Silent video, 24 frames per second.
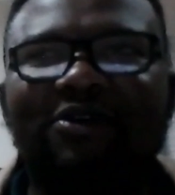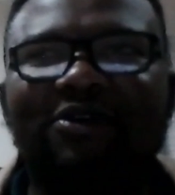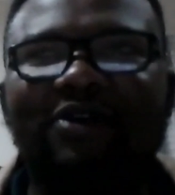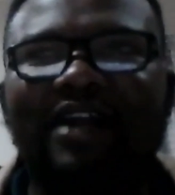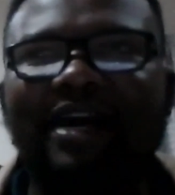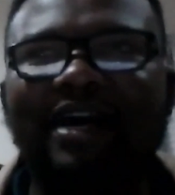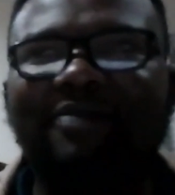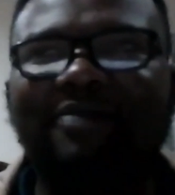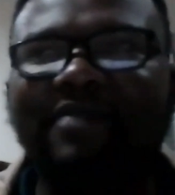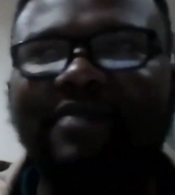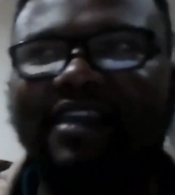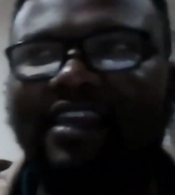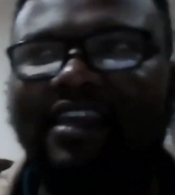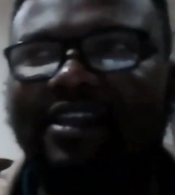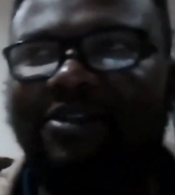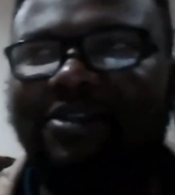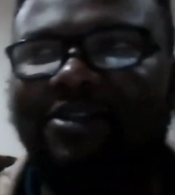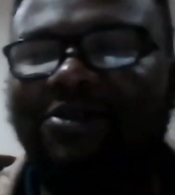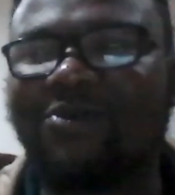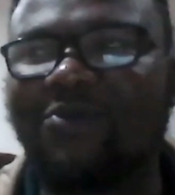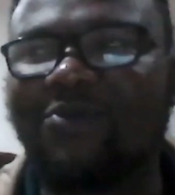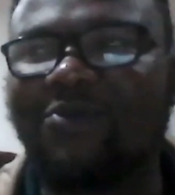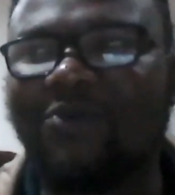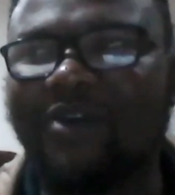coming
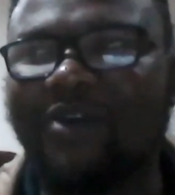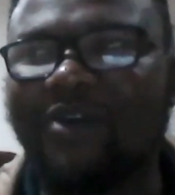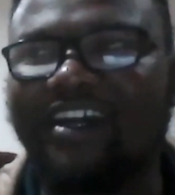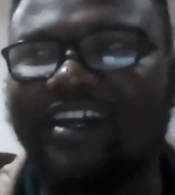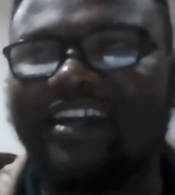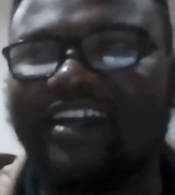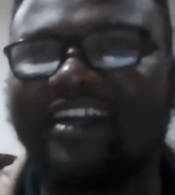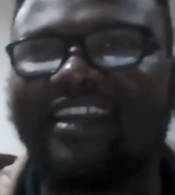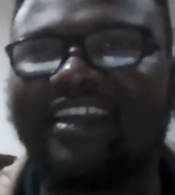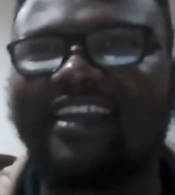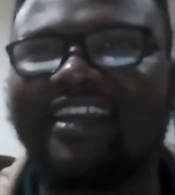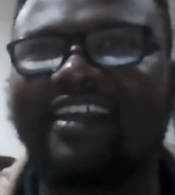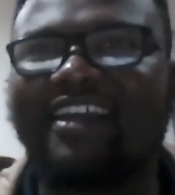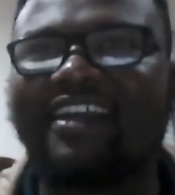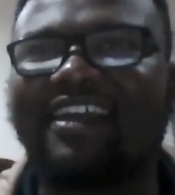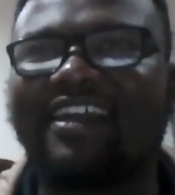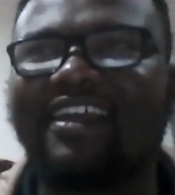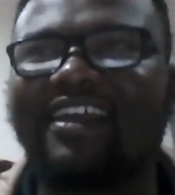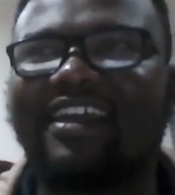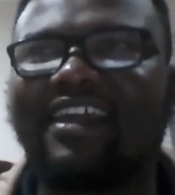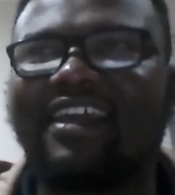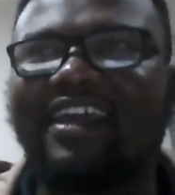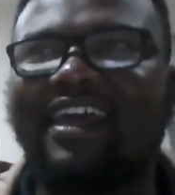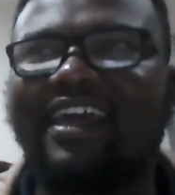into work
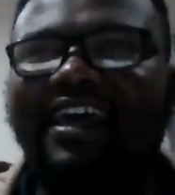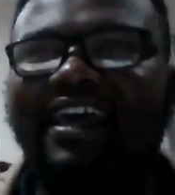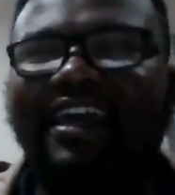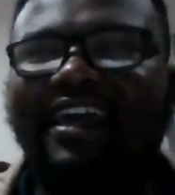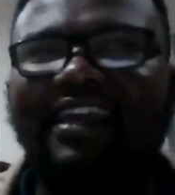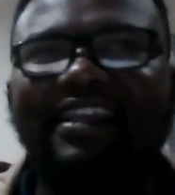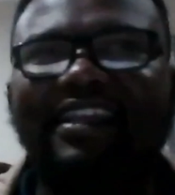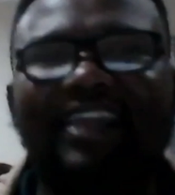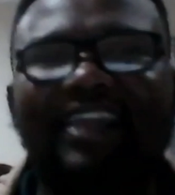and